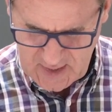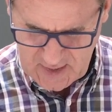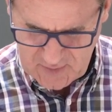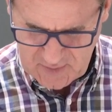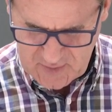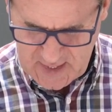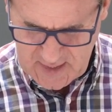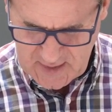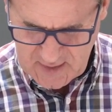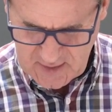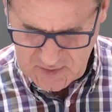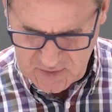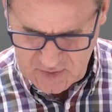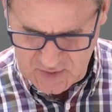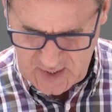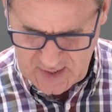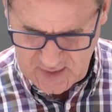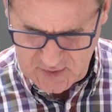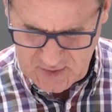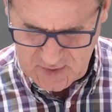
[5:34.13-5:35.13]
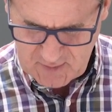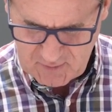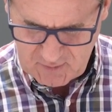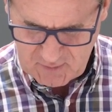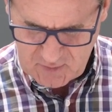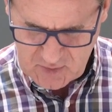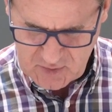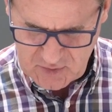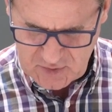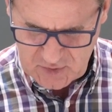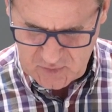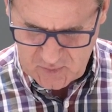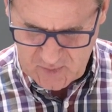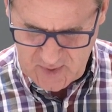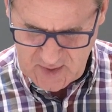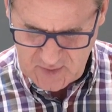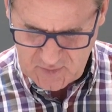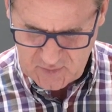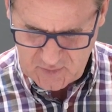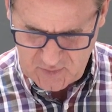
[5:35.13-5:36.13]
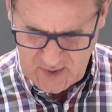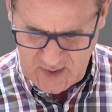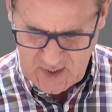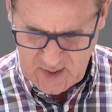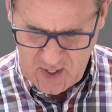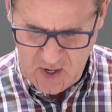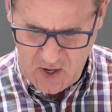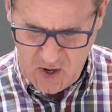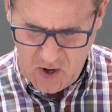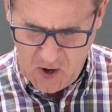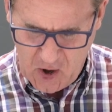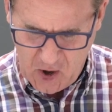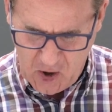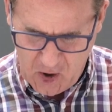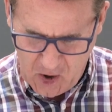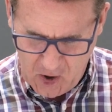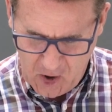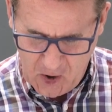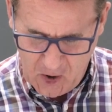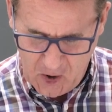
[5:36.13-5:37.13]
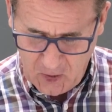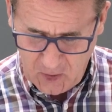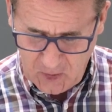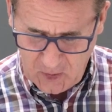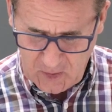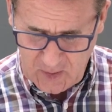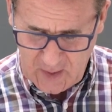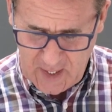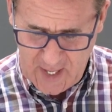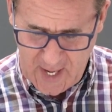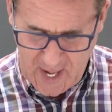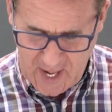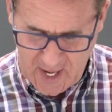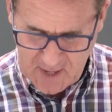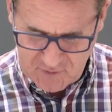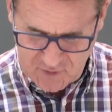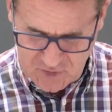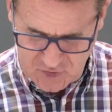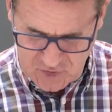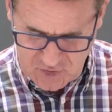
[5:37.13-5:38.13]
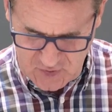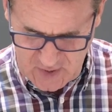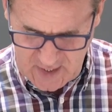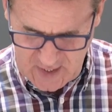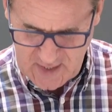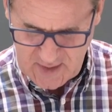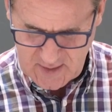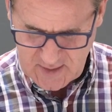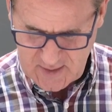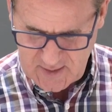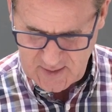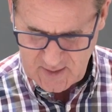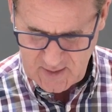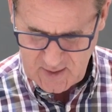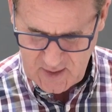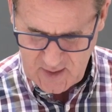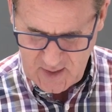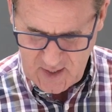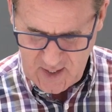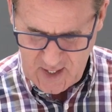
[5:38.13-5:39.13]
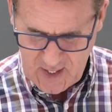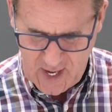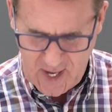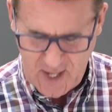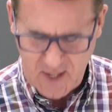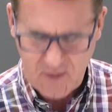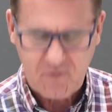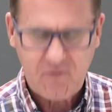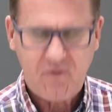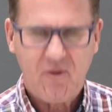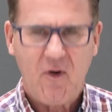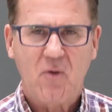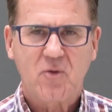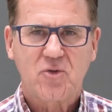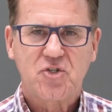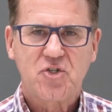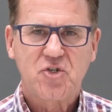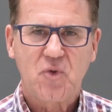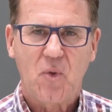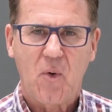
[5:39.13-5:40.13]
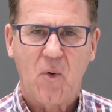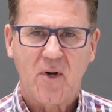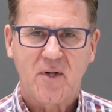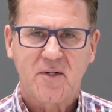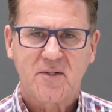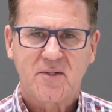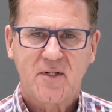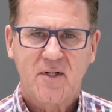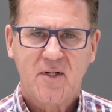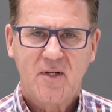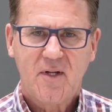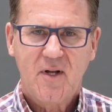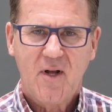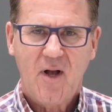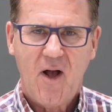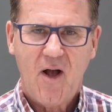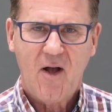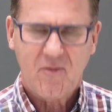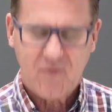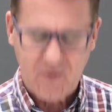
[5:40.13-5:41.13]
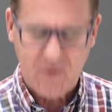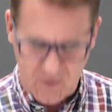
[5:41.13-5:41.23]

And then he says in verse 23, all have sinned and fall short of the